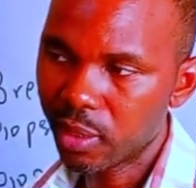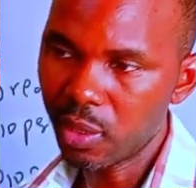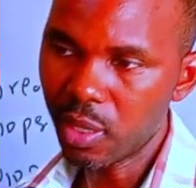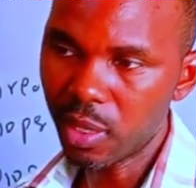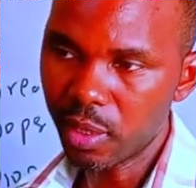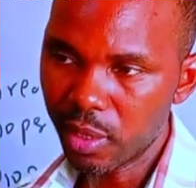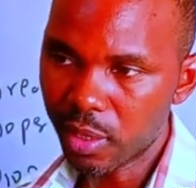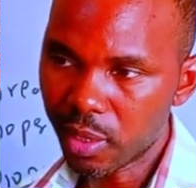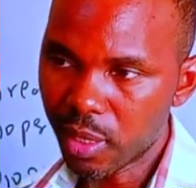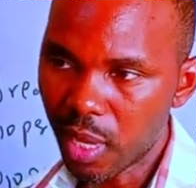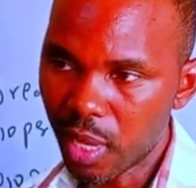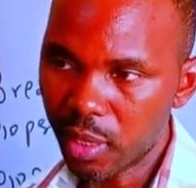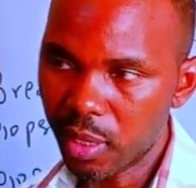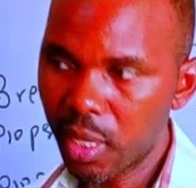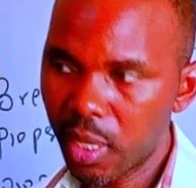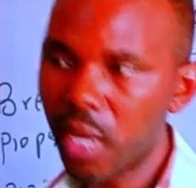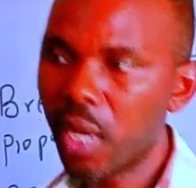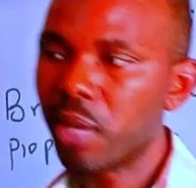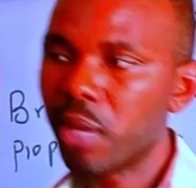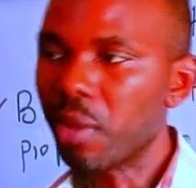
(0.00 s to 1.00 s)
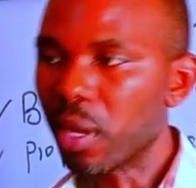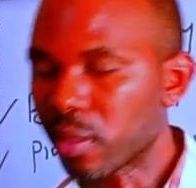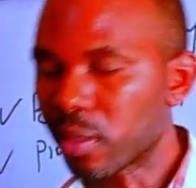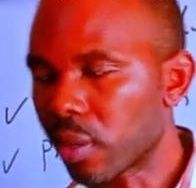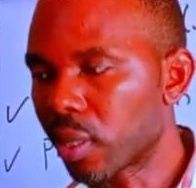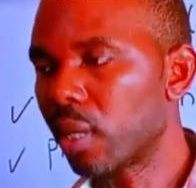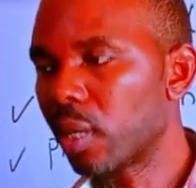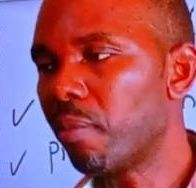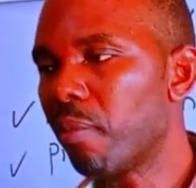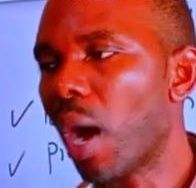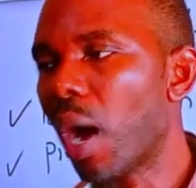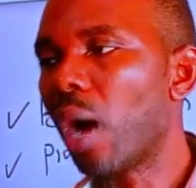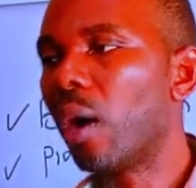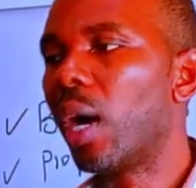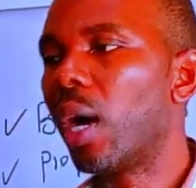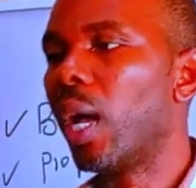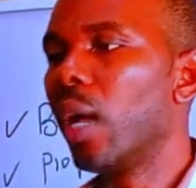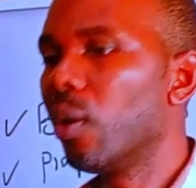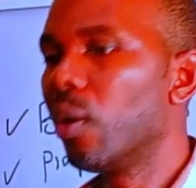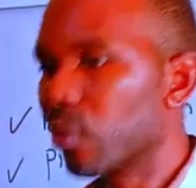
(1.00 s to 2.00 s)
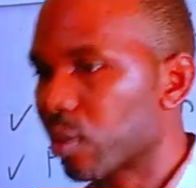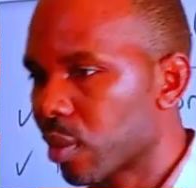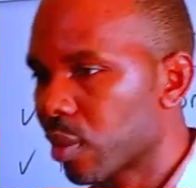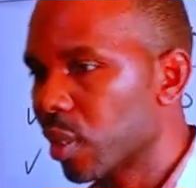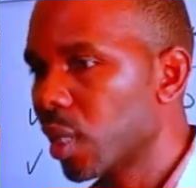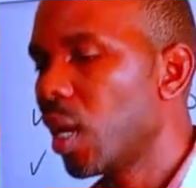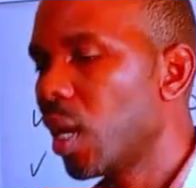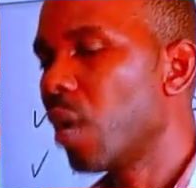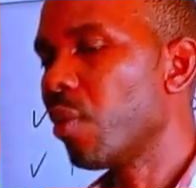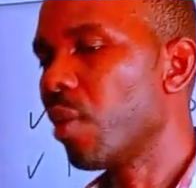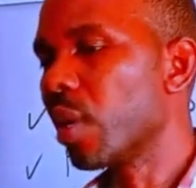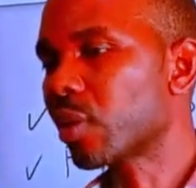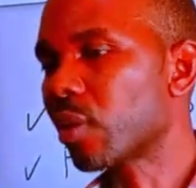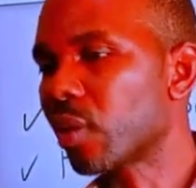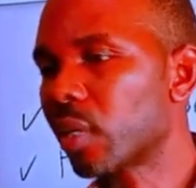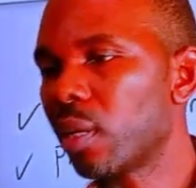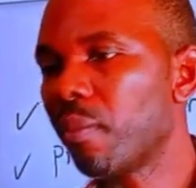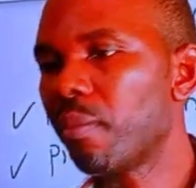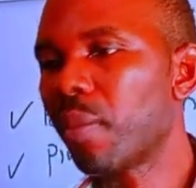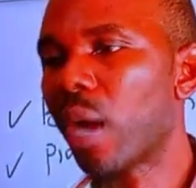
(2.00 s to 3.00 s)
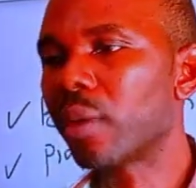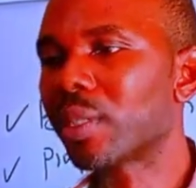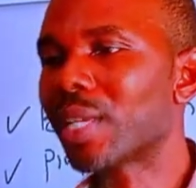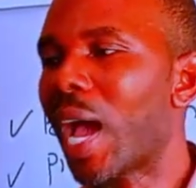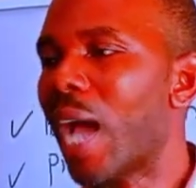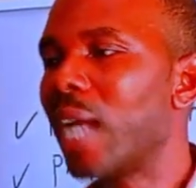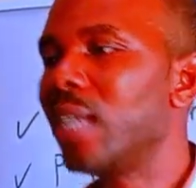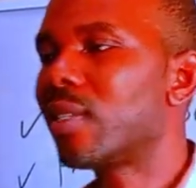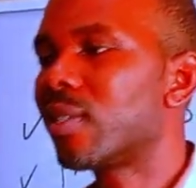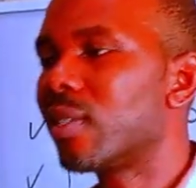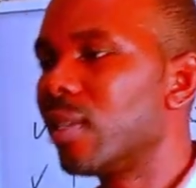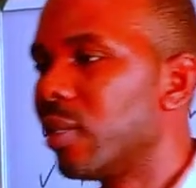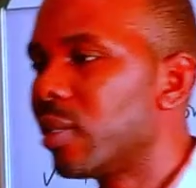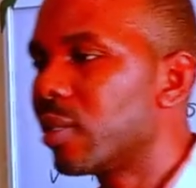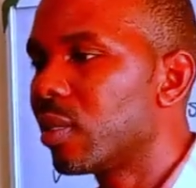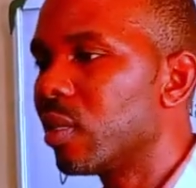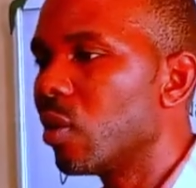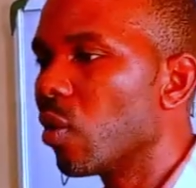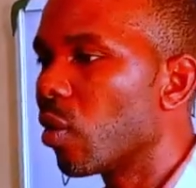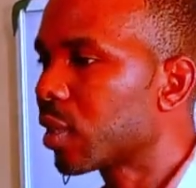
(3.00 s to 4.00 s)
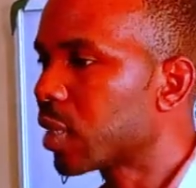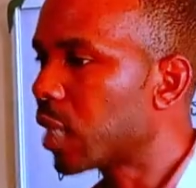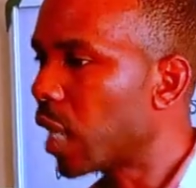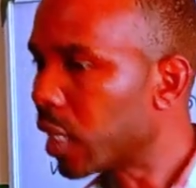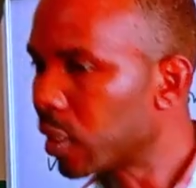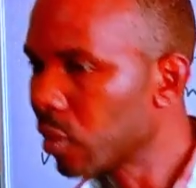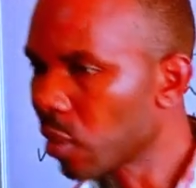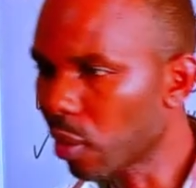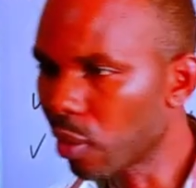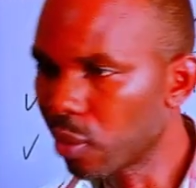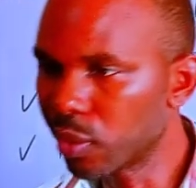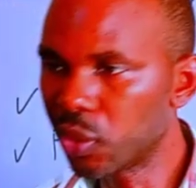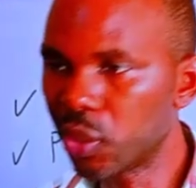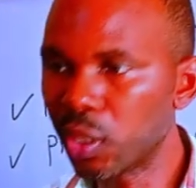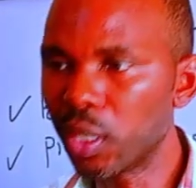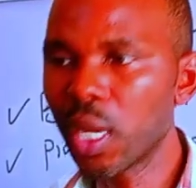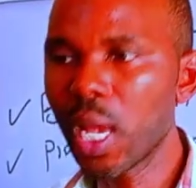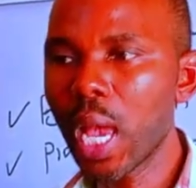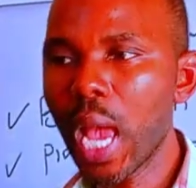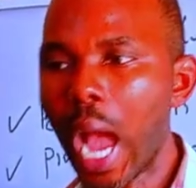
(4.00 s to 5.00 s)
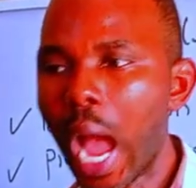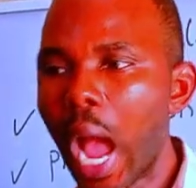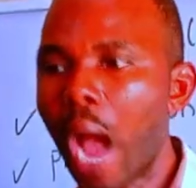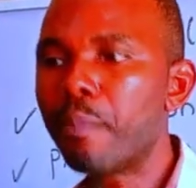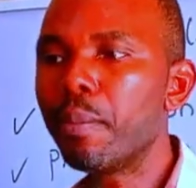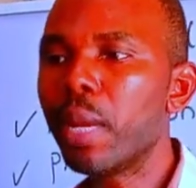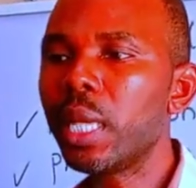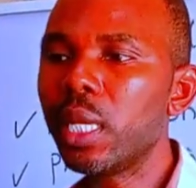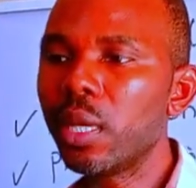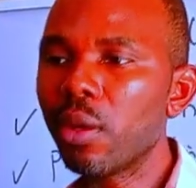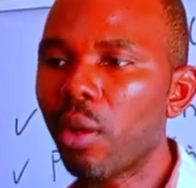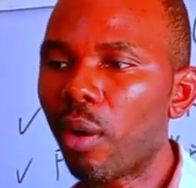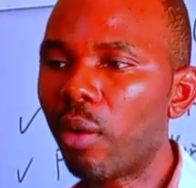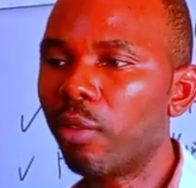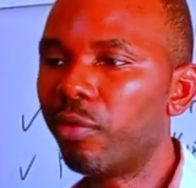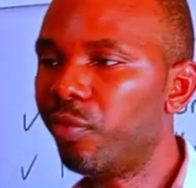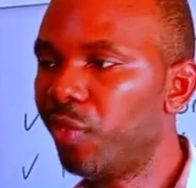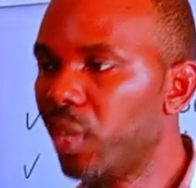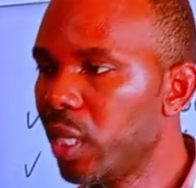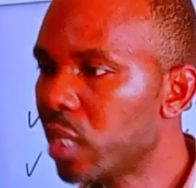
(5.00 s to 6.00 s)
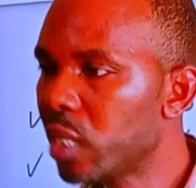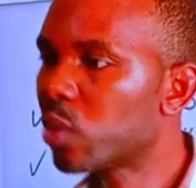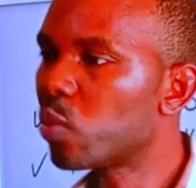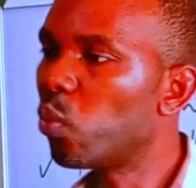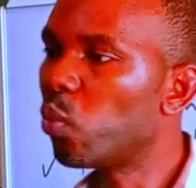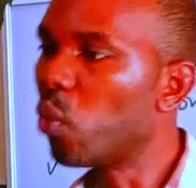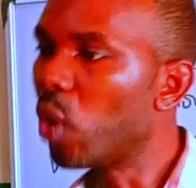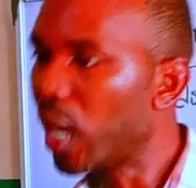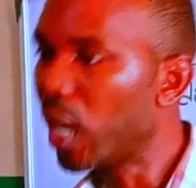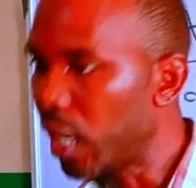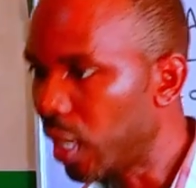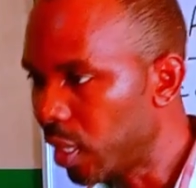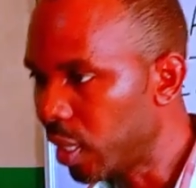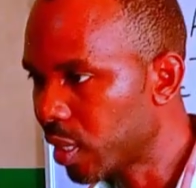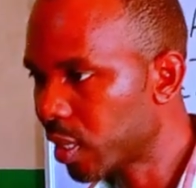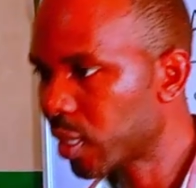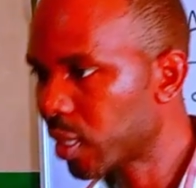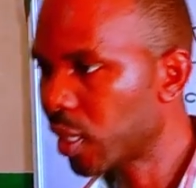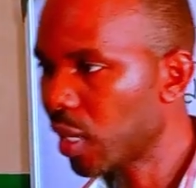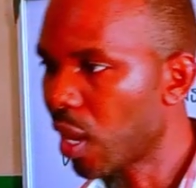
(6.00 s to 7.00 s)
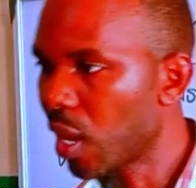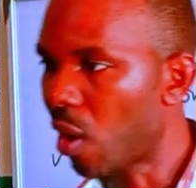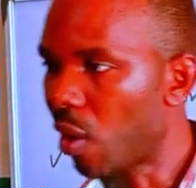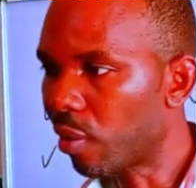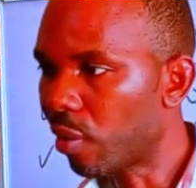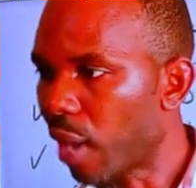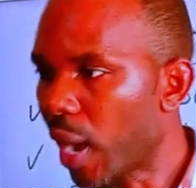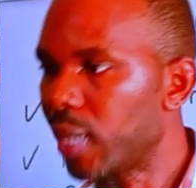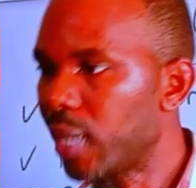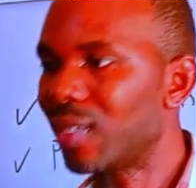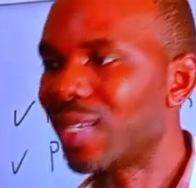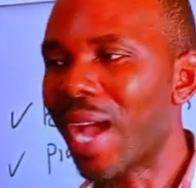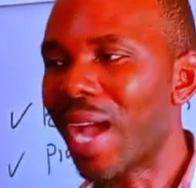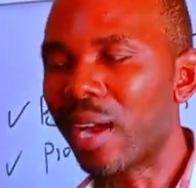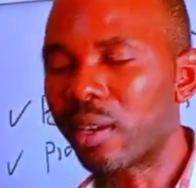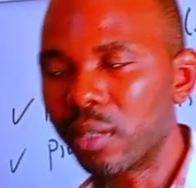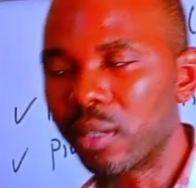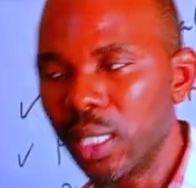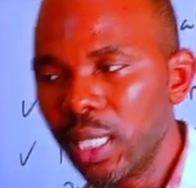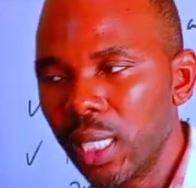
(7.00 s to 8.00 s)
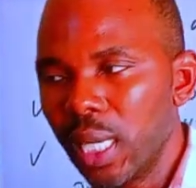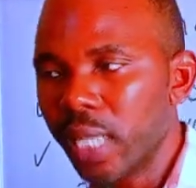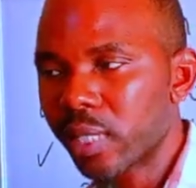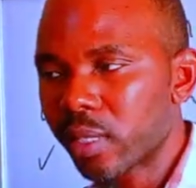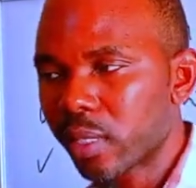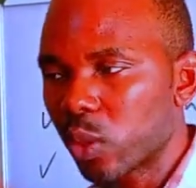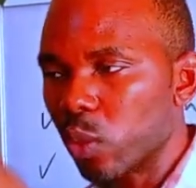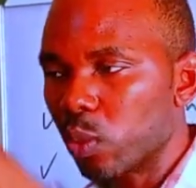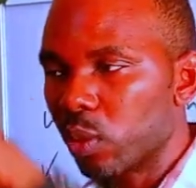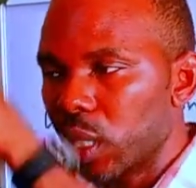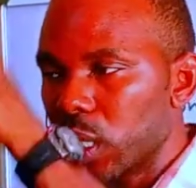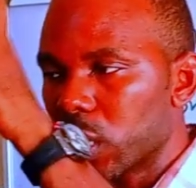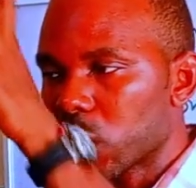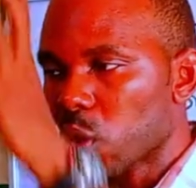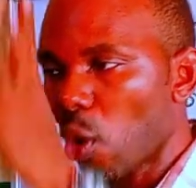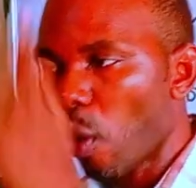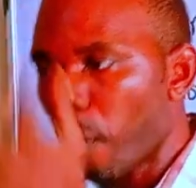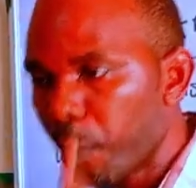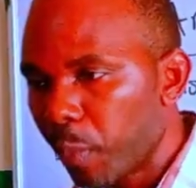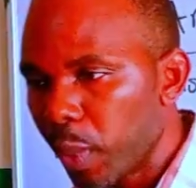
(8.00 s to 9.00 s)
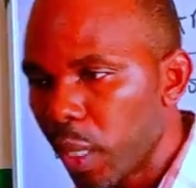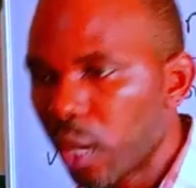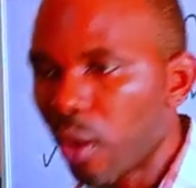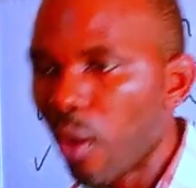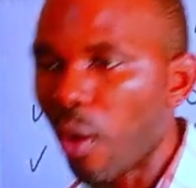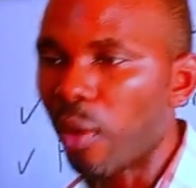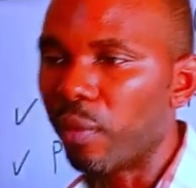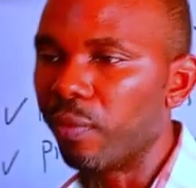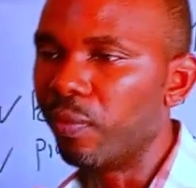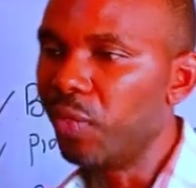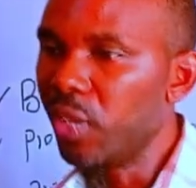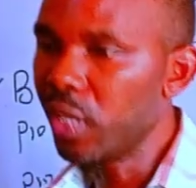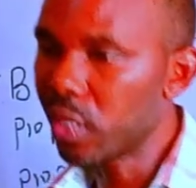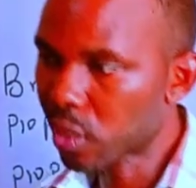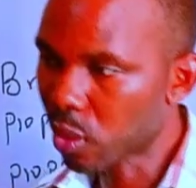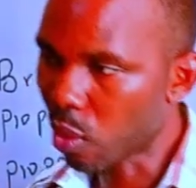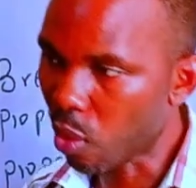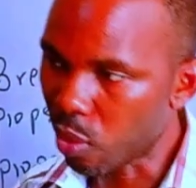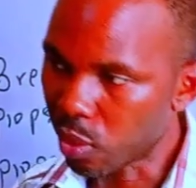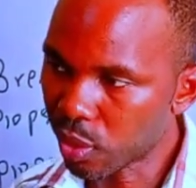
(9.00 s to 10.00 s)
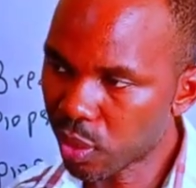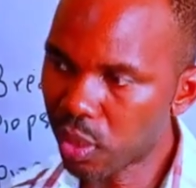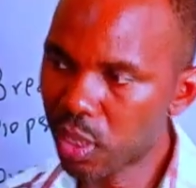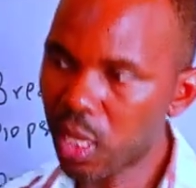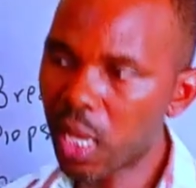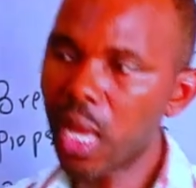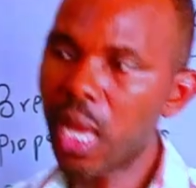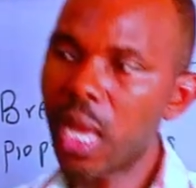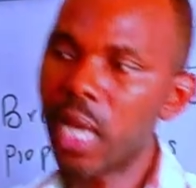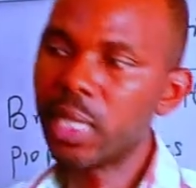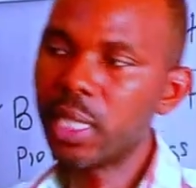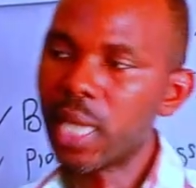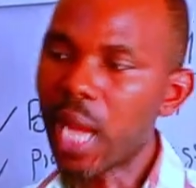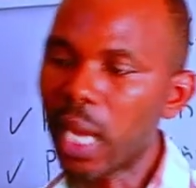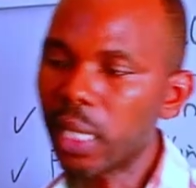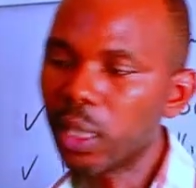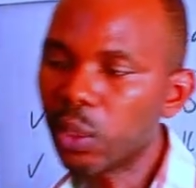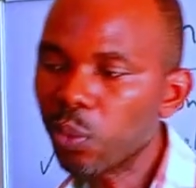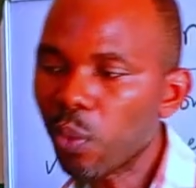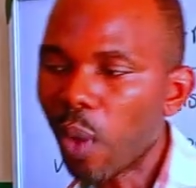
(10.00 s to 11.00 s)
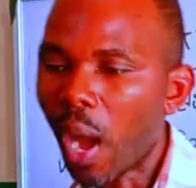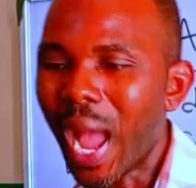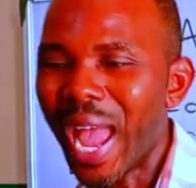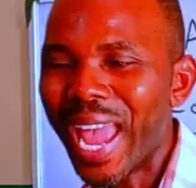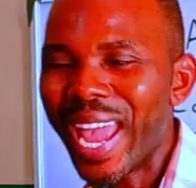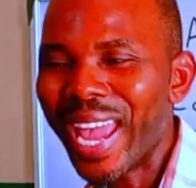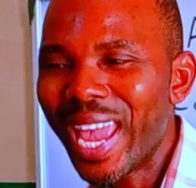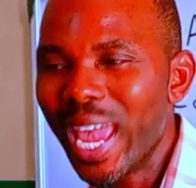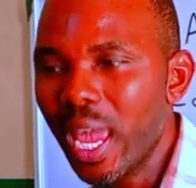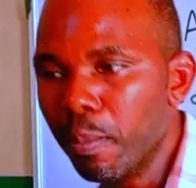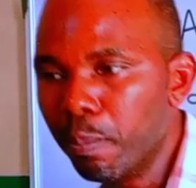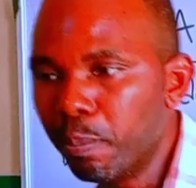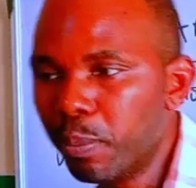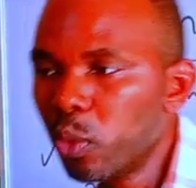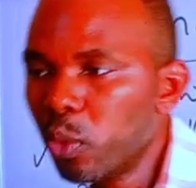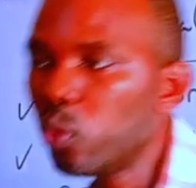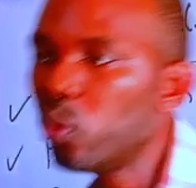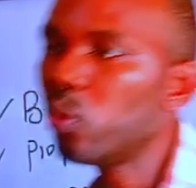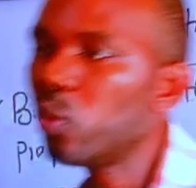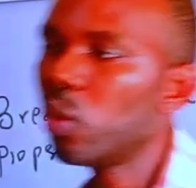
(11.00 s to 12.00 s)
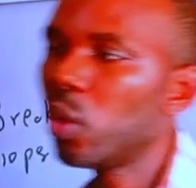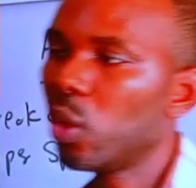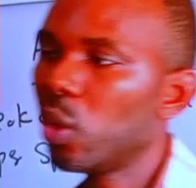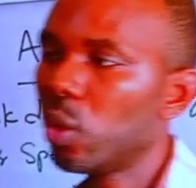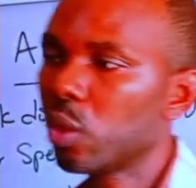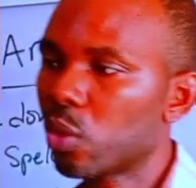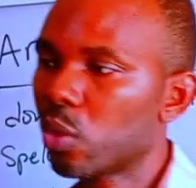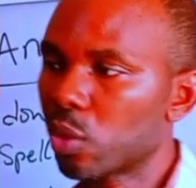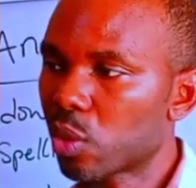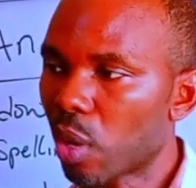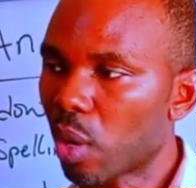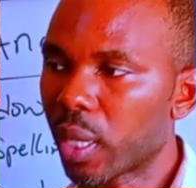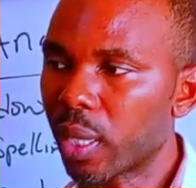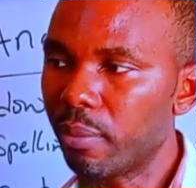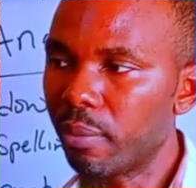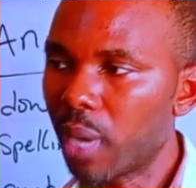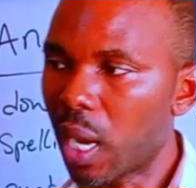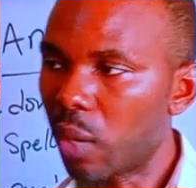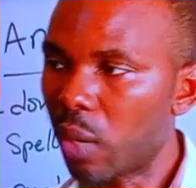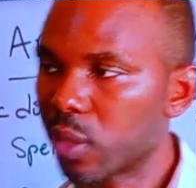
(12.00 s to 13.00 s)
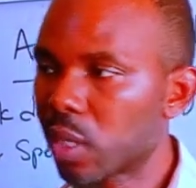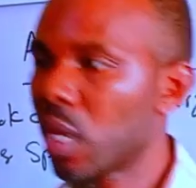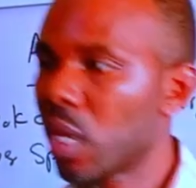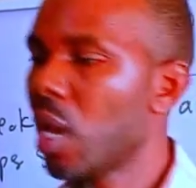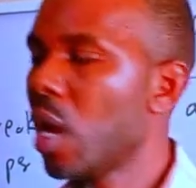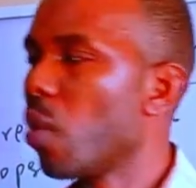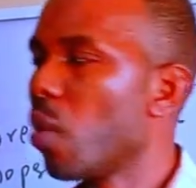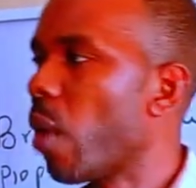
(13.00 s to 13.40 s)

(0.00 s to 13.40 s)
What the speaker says: Do you understand? You are talking about health. You are talking about ICT or technology. How many of these words, all right, that relate to the topic of discourse that you are able to talk about?